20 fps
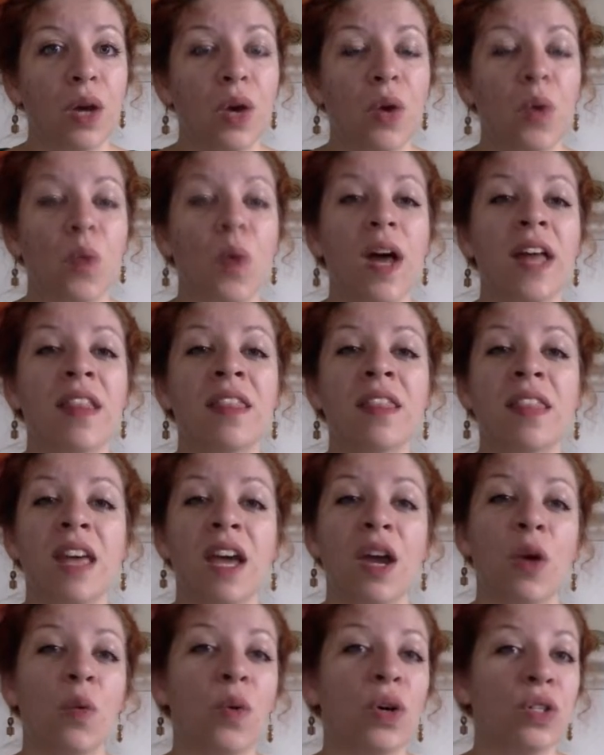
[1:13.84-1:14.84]
When
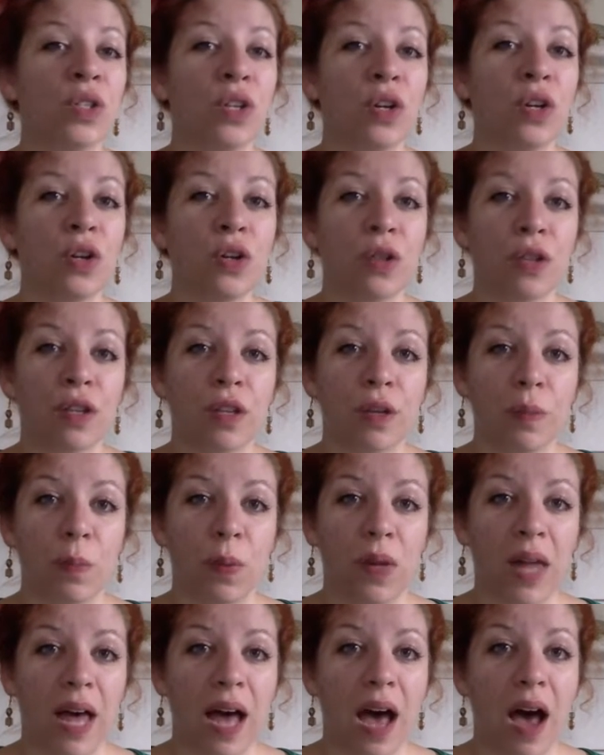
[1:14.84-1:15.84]
there was earth to
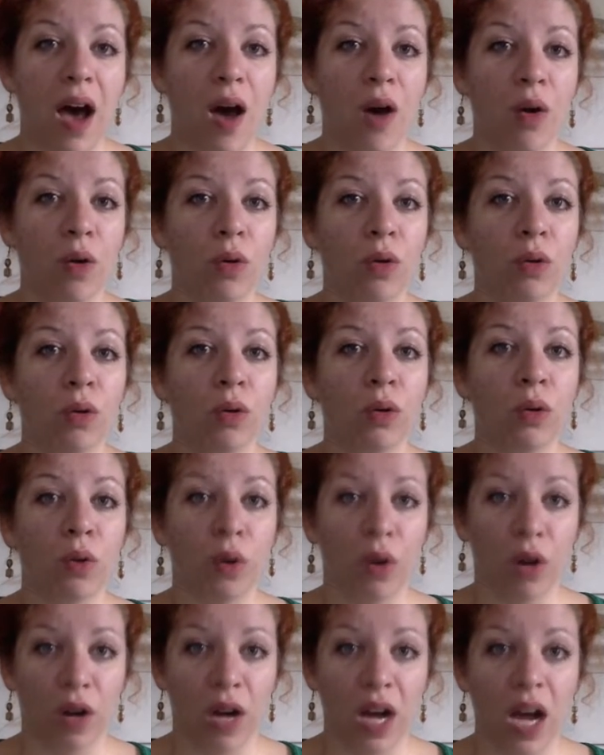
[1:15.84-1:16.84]
plow
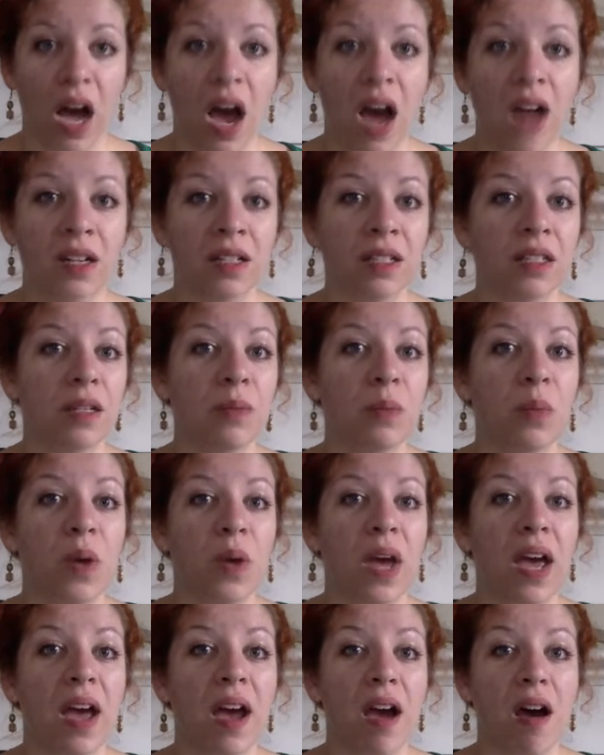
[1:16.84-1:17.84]
or guns to
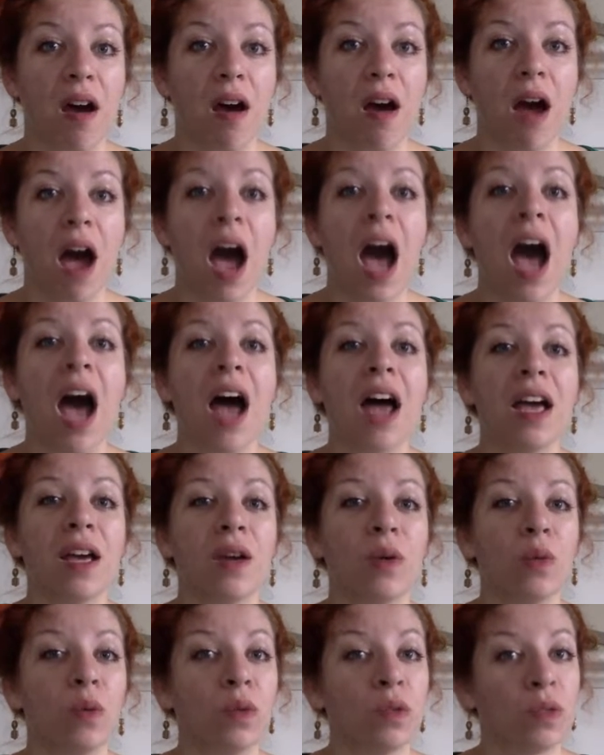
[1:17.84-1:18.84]
bear, I
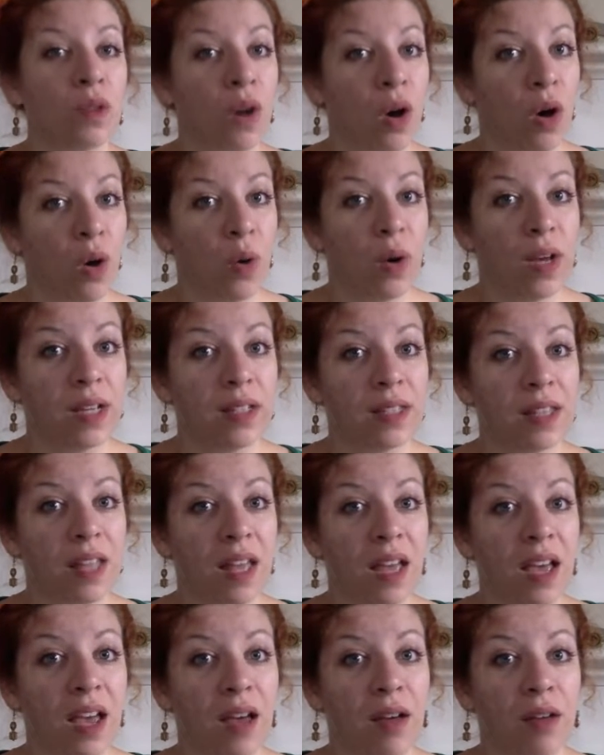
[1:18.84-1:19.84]
was always
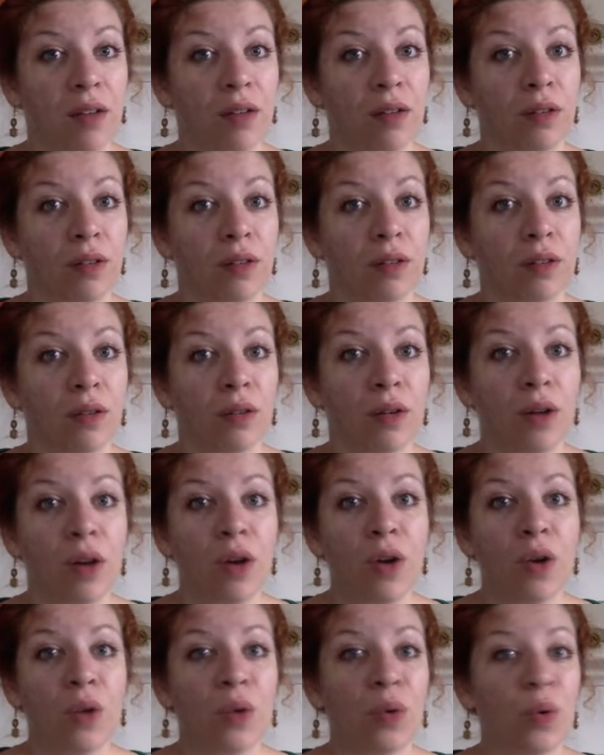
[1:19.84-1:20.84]
there,
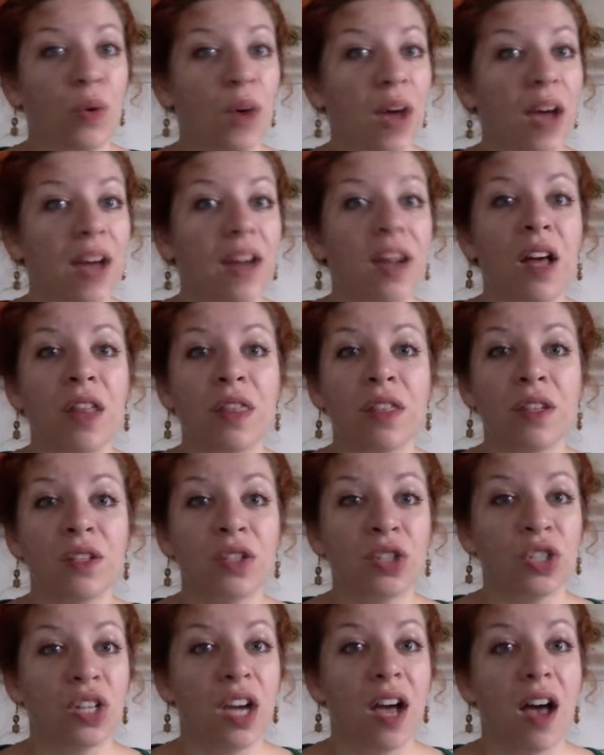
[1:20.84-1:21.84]
right on the
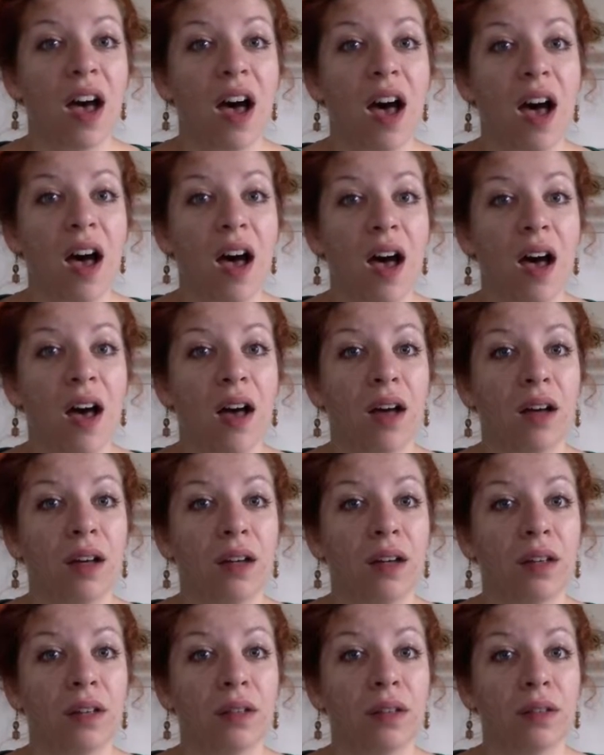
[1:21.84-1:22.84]

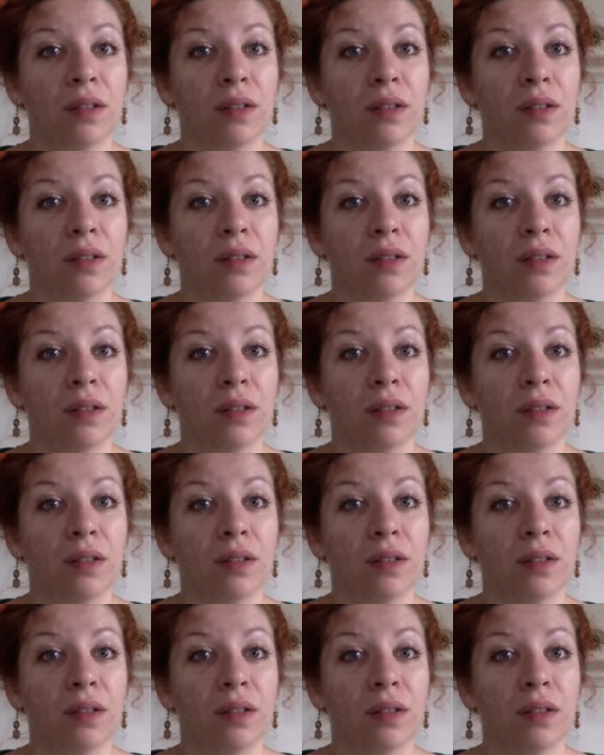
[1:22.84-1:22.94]
job.